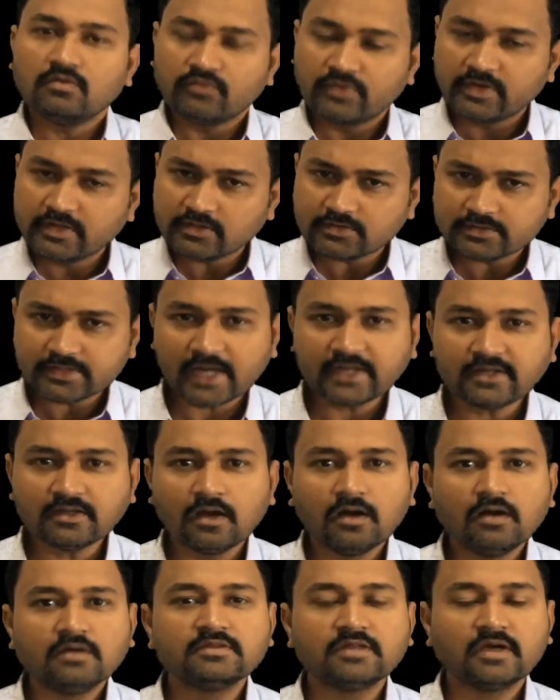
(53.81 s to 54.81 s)
We know that
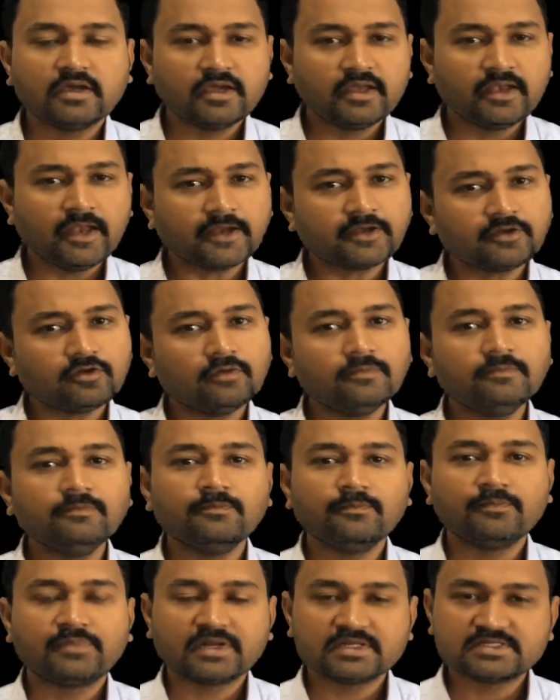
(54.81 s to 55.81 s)
the electron
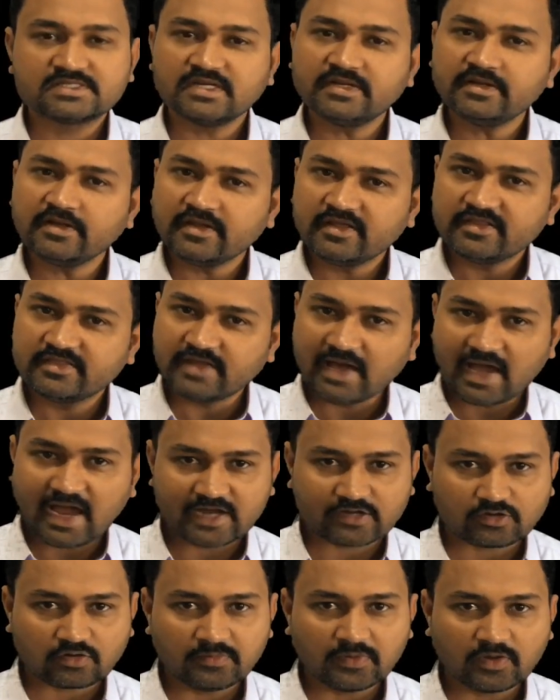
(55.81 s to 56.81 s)
present in the
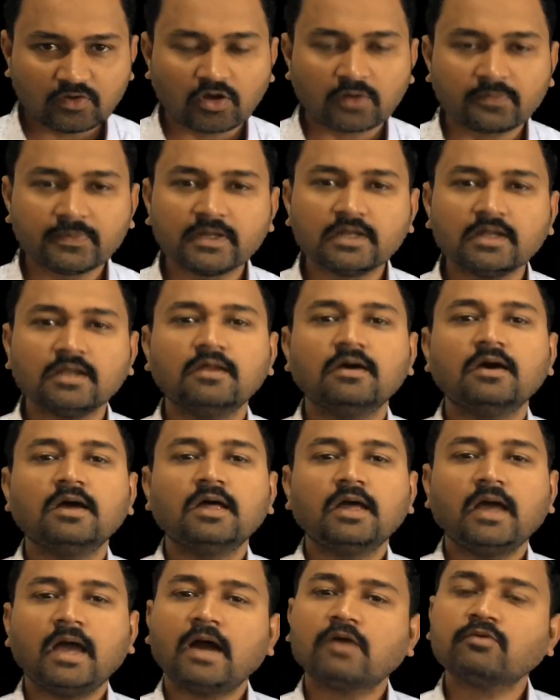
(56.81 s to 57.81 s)
atomic orbital
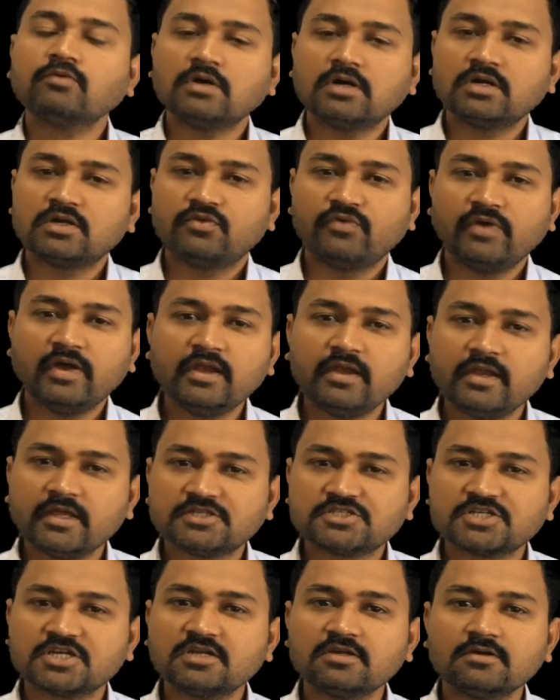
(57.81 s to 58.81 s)
have a dual
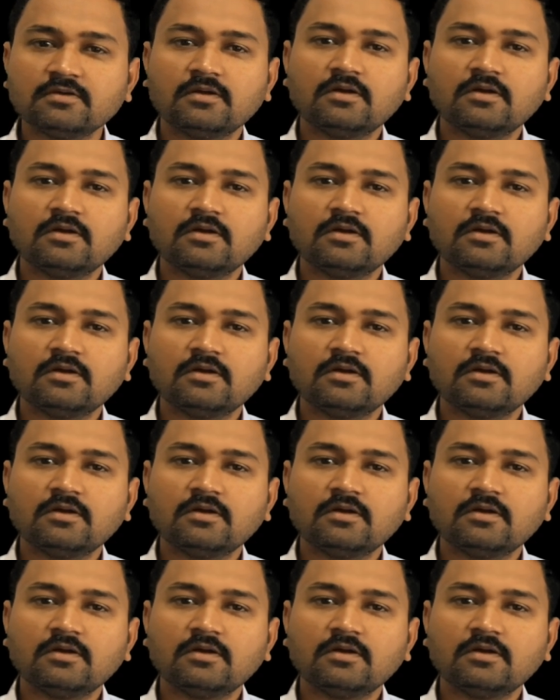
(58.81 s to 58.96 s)
nature.